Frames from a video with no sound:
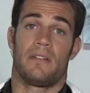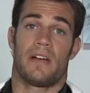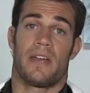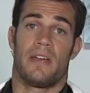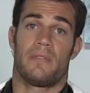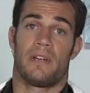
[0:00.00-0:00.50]

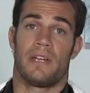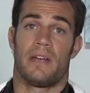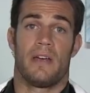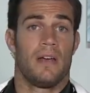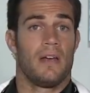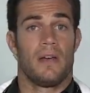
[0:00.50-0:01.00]
dog,
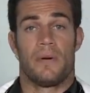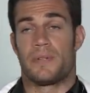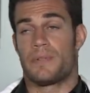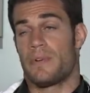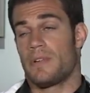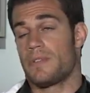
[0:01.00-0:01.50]
Henry,
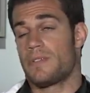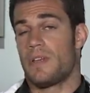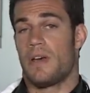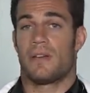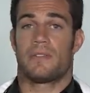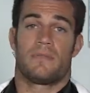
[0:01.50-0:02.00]
was one of those
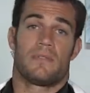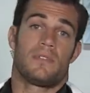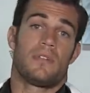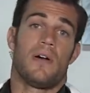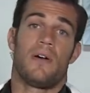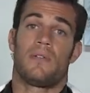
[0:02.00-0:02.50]
dogs and was
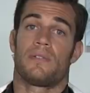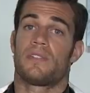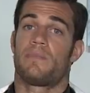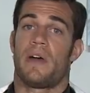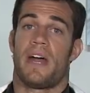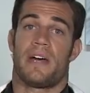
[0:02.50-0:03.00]
a
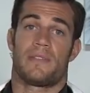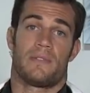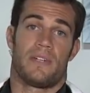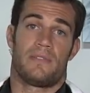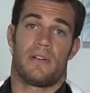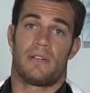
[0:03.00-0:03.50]
total
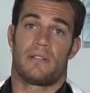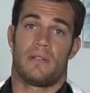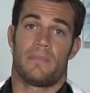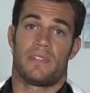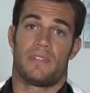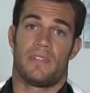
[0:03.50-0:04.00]
spaz when I tried to clip his